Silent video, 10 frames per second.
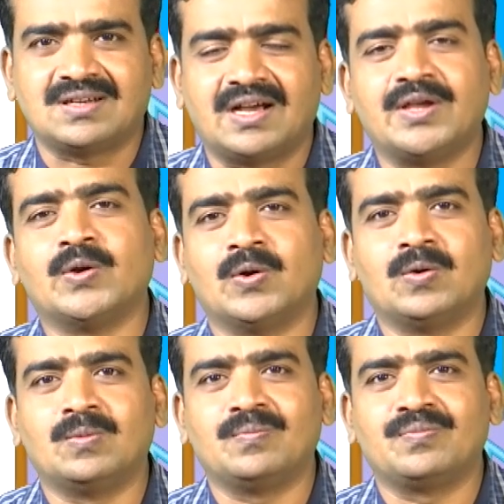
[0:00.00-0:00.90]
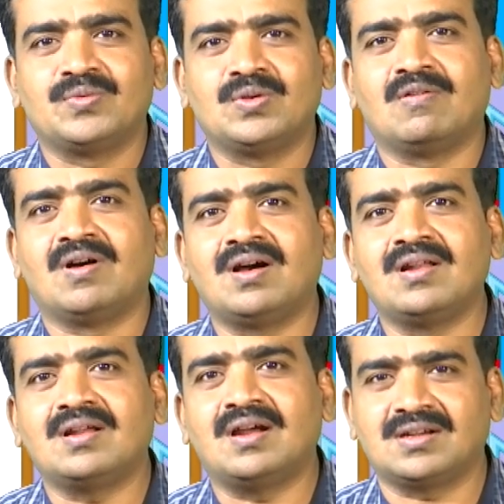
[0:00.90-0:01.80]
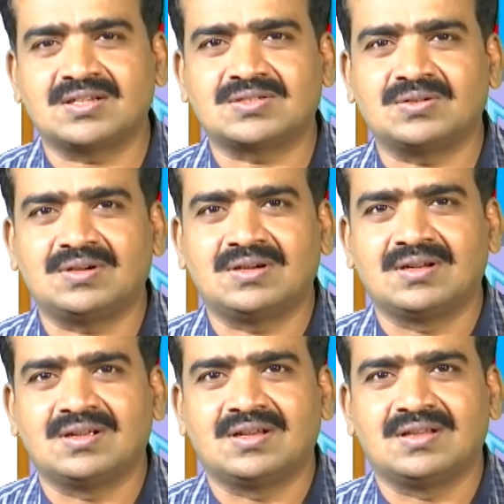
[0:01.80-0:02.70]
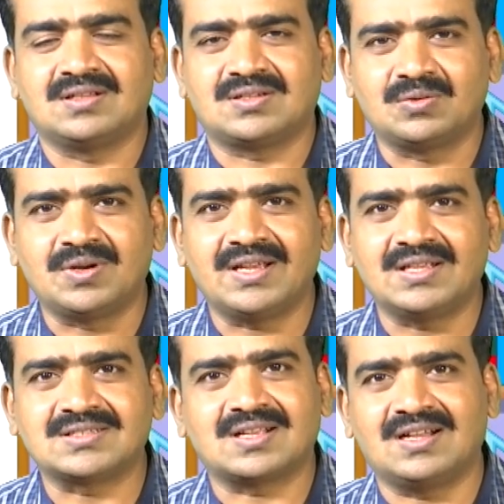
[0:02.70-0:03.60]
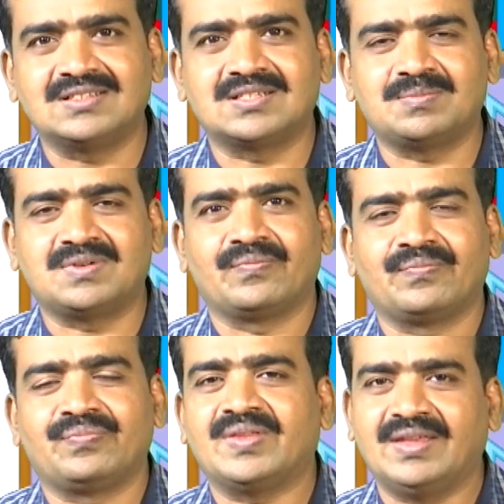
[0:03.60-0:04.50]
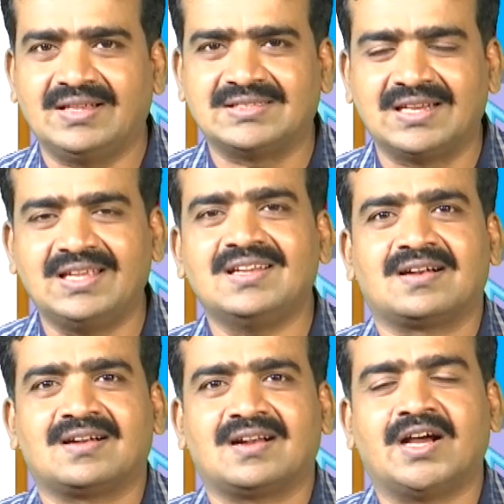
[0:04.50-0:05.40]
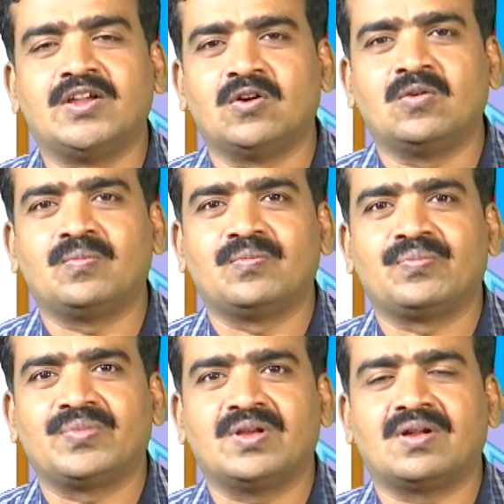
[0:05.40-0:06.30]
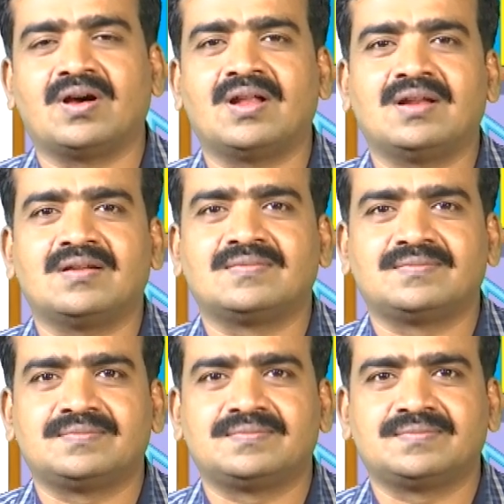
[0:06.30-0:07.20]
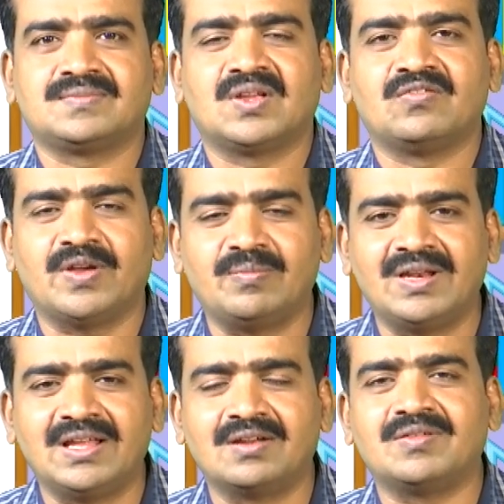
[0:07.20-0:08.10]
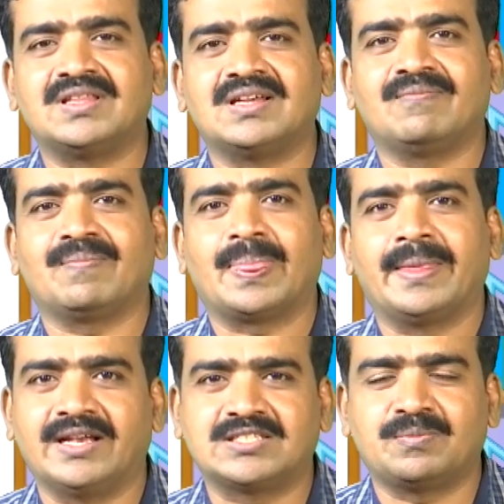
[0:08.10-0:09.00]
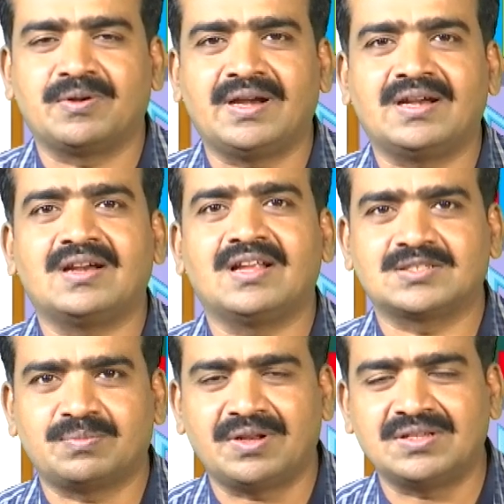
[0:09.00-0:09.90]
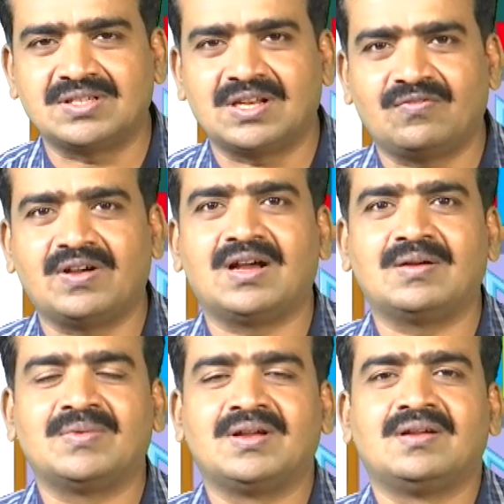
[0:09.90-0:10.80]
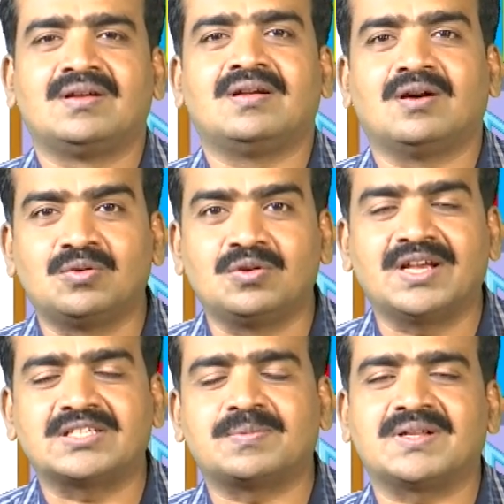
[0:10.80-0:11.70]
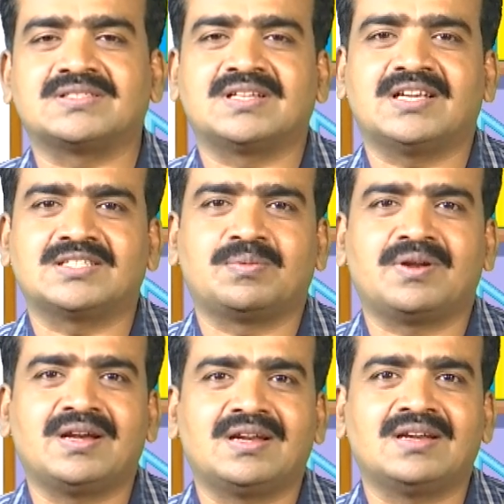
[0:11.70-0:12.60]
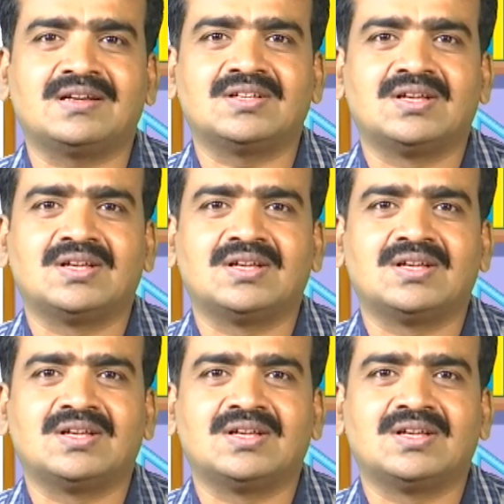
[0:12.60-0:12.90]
I hope you have all understood the today's concept easily. I hope you are all familiar with the exponent and exponential form and how to express the exponent in